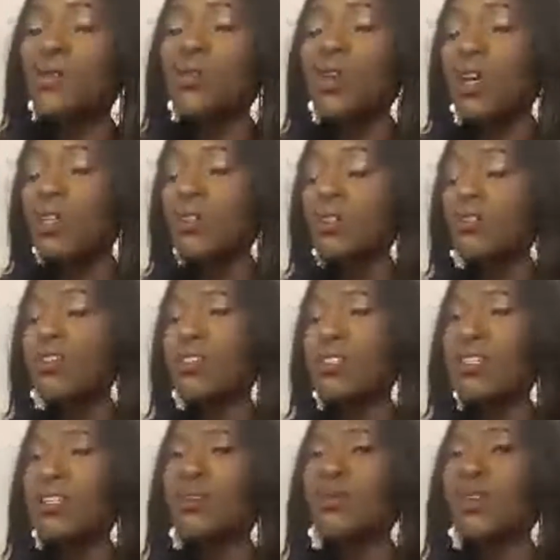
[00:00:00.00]
So we're
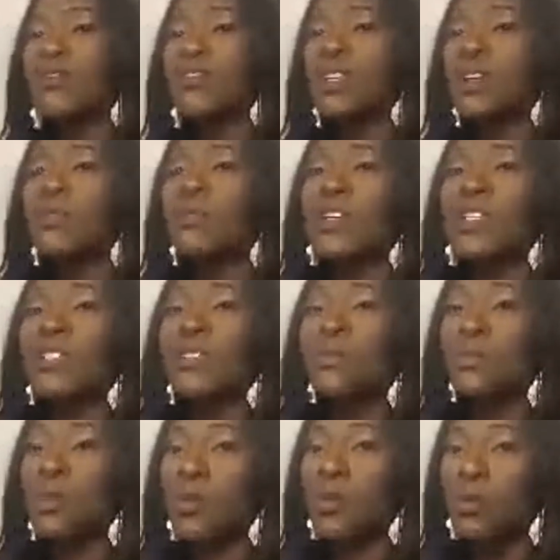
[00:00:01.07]
not dealing with something
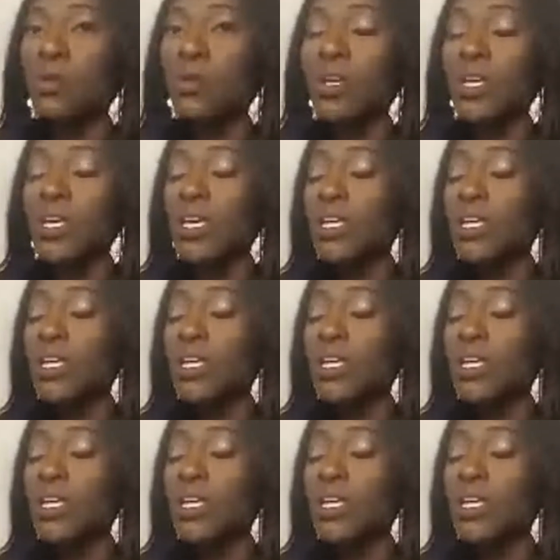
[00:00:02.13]
small.